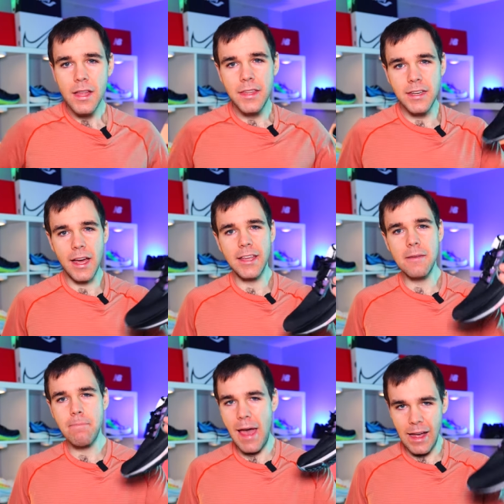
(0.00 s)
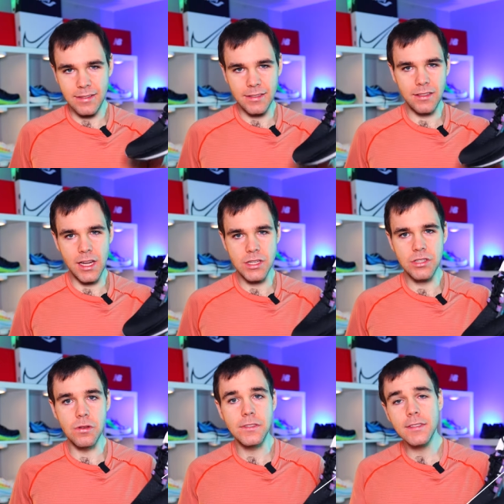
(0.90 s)
the Nike Pegasus line of
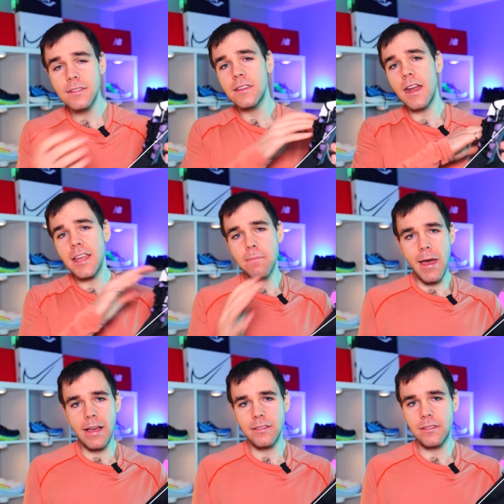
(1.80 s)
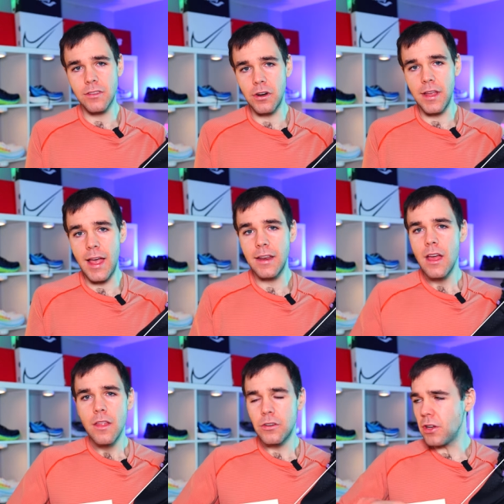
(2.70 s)
shoes. This is the Nike Pegasus thirty-eight.
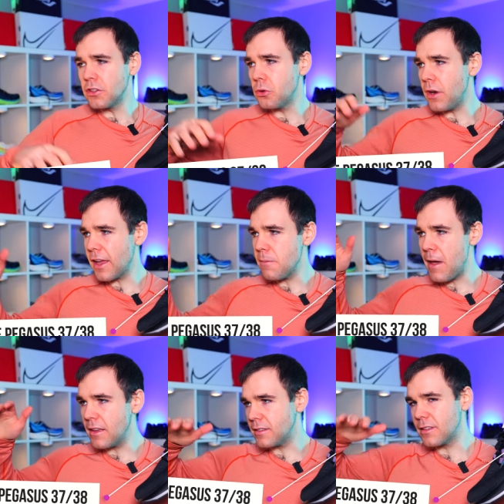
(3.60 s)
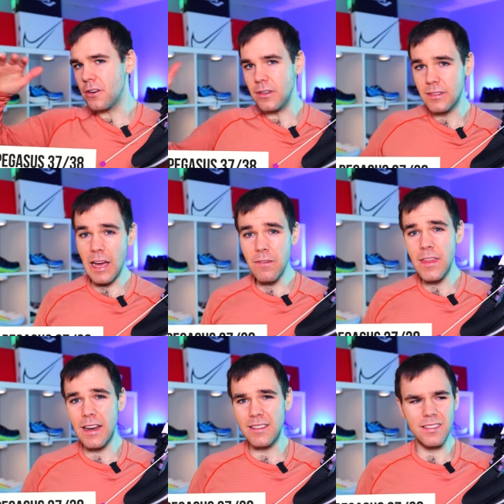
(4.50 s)
There's also a Nike Pegasus thirty-seven
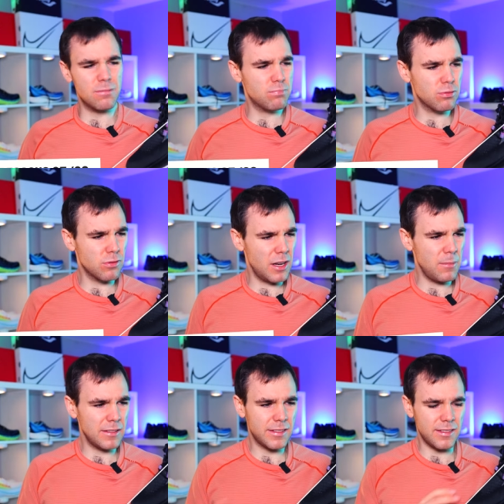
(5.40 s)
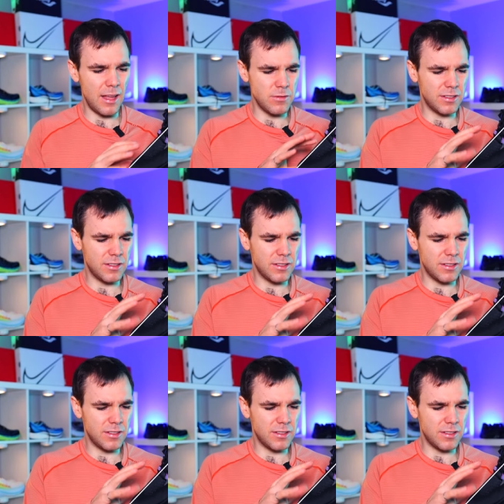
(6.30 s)
that is pretty much the same,